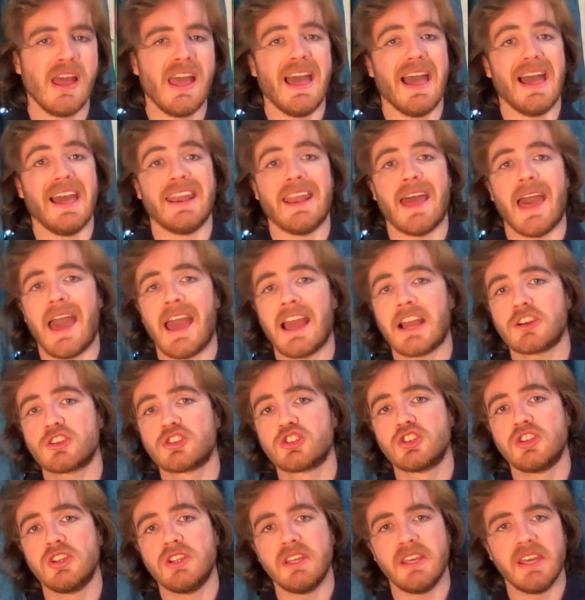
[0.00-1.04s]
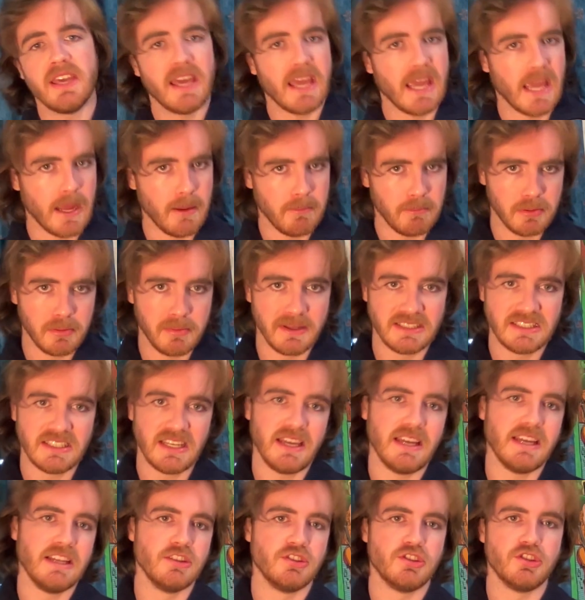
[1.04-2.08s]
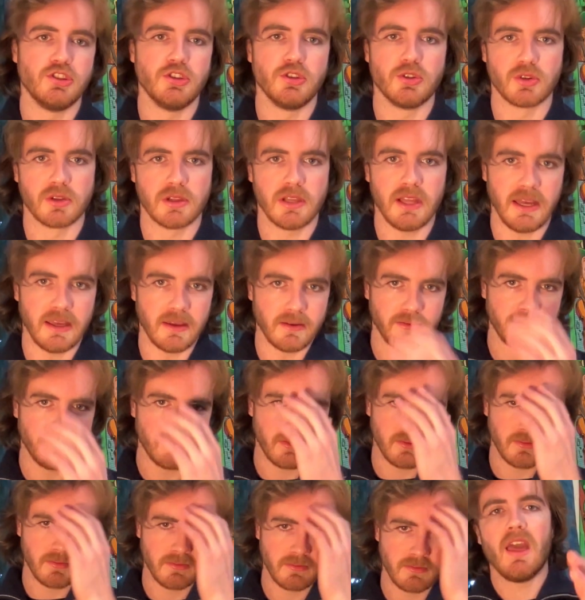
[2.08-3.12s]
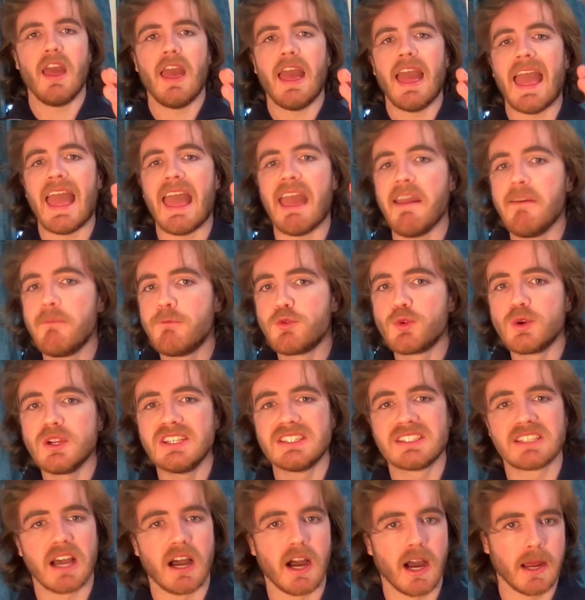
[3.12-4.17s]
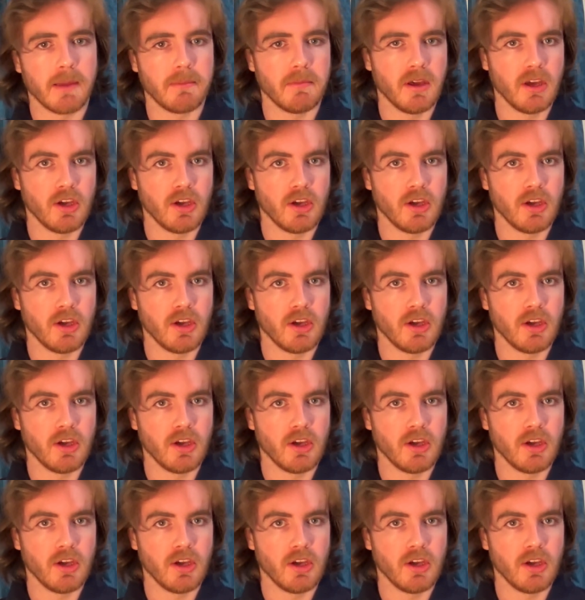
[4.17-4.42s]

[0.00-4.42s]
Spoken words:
and actually implement it into your life. Every time